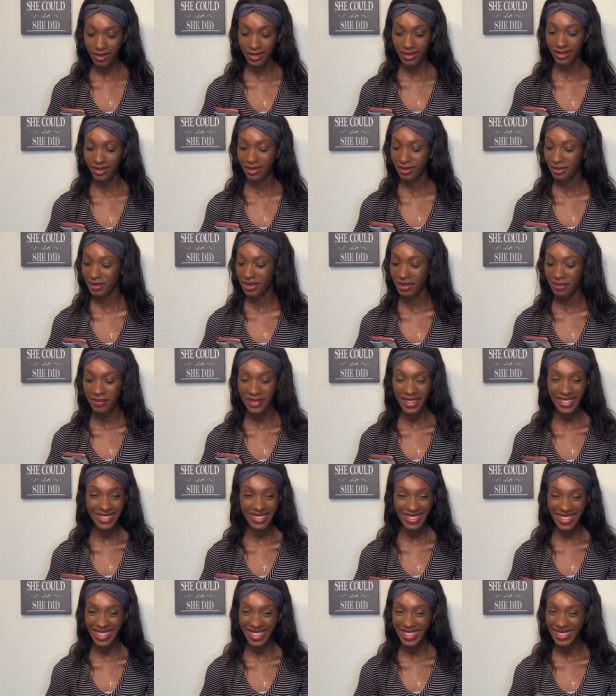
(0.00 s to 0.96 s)
somebody
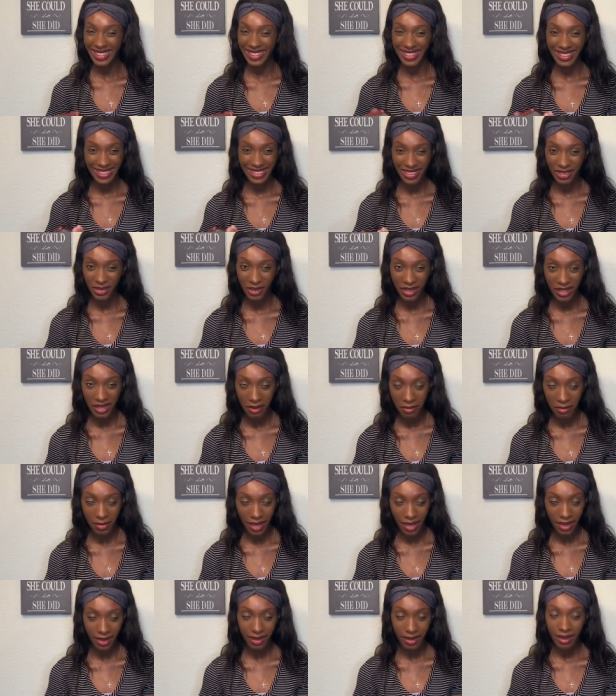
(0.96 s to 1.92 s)
says you agreed,
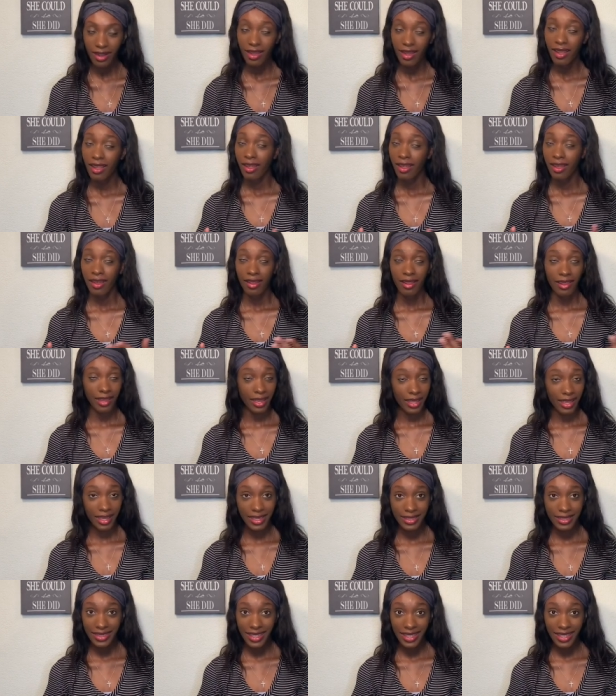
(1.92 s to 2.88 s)
but like I
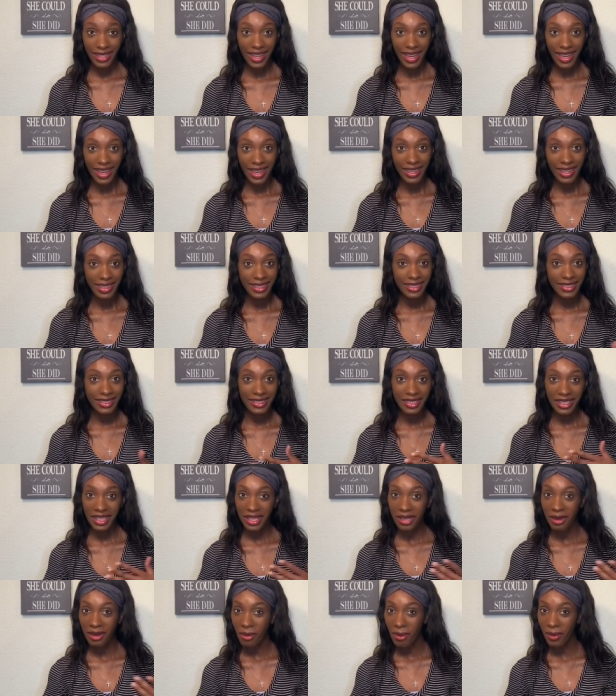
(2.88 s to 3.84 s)
said, guys, it
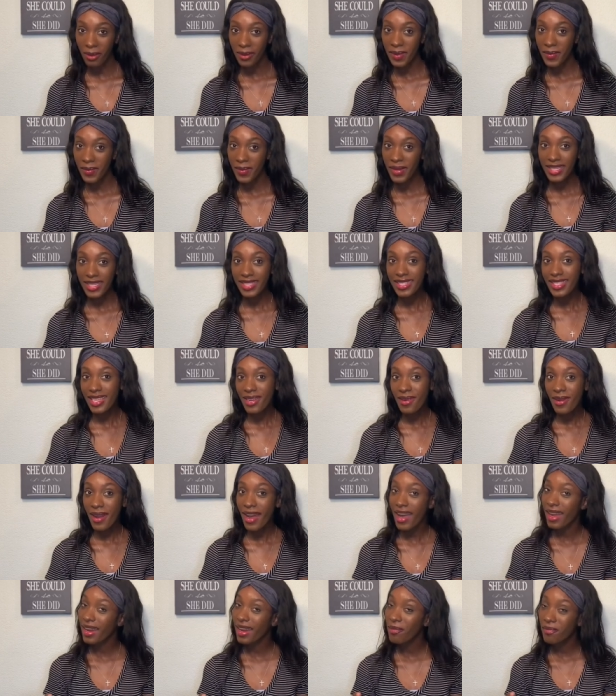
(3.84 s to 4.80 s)
all depends on
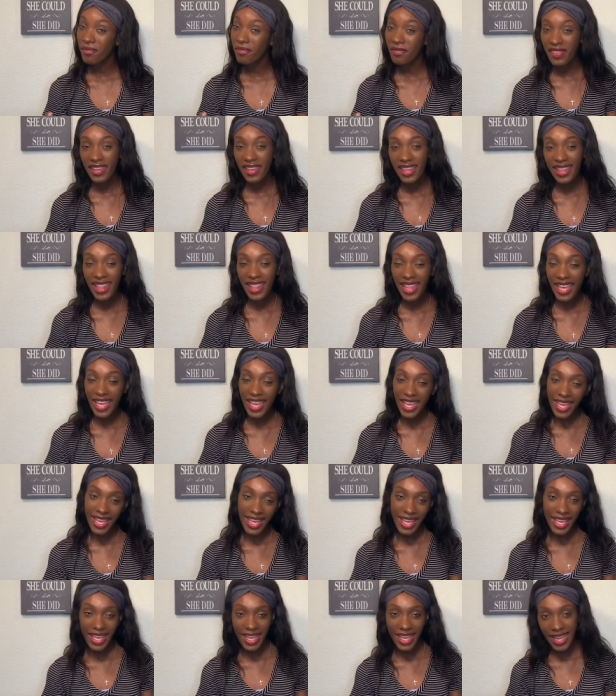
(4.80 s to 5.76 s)
how I'm
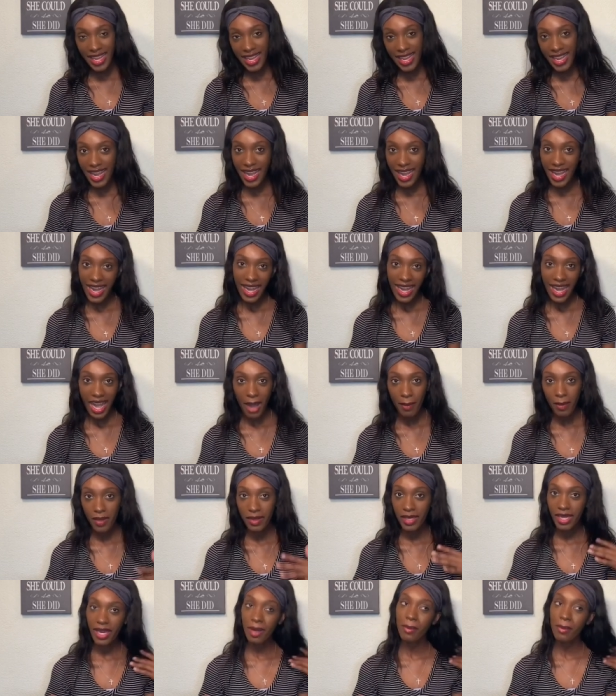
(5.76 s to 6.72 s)
feeling. I'm
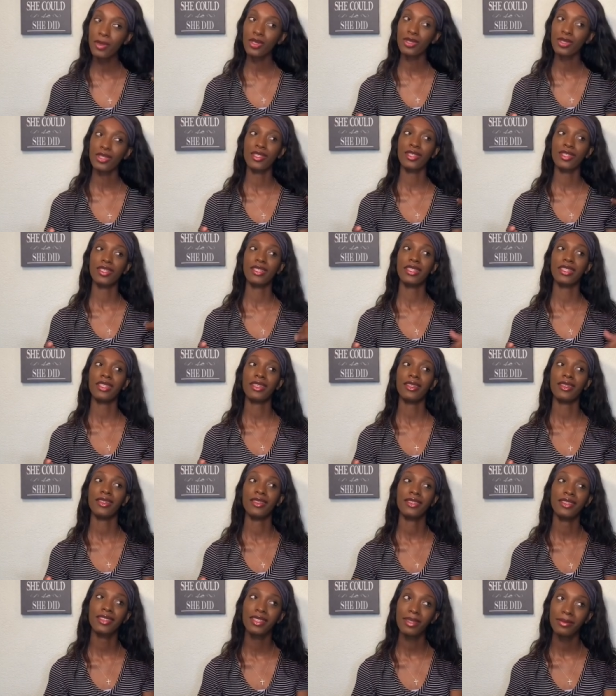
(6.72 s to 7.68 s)
an emotional eater
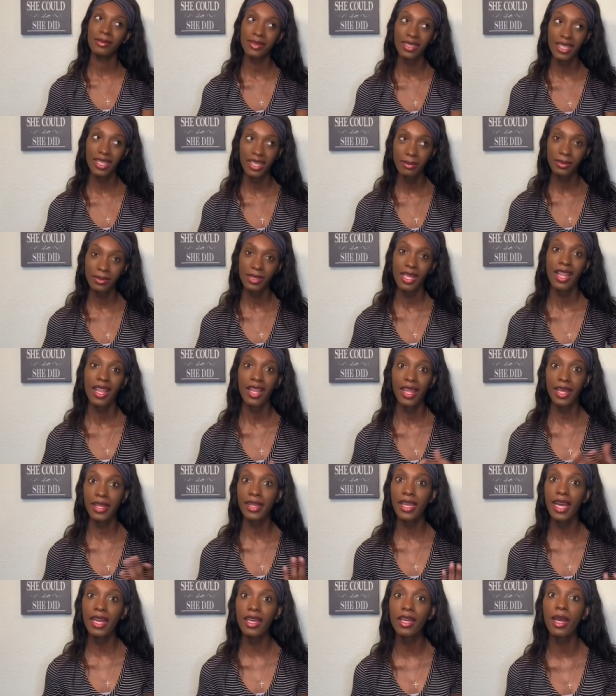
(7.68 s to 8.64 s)
sometimes. Like,
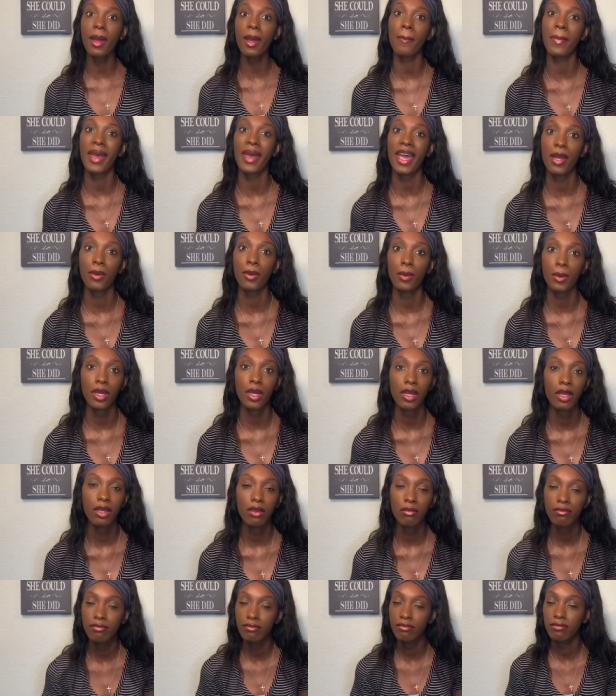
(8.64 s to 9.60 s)
not in a bad way.
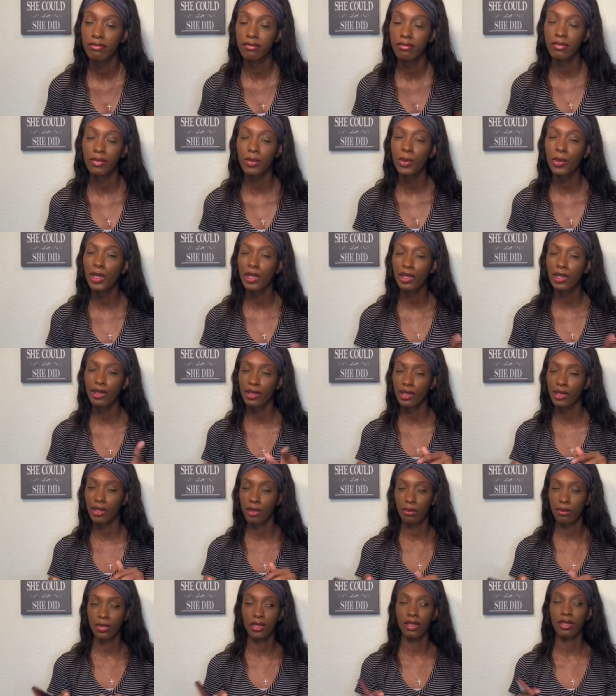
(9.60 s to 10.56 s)
Well, it can
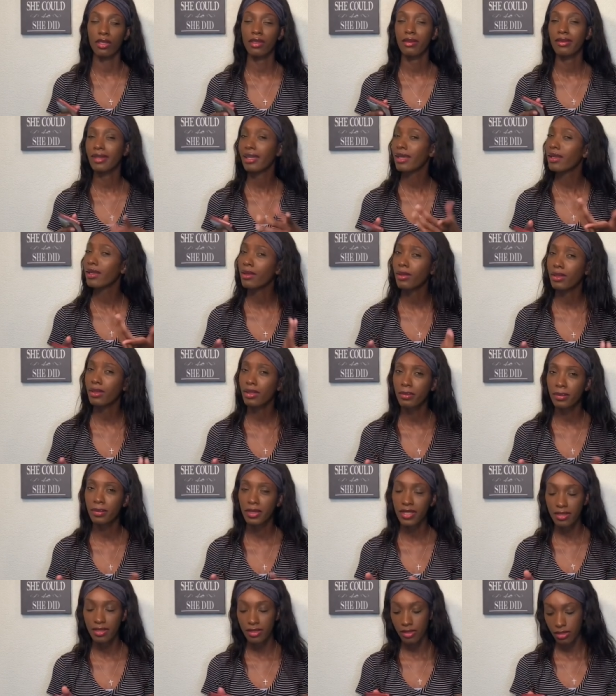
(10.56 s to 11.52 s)
be. It all depends.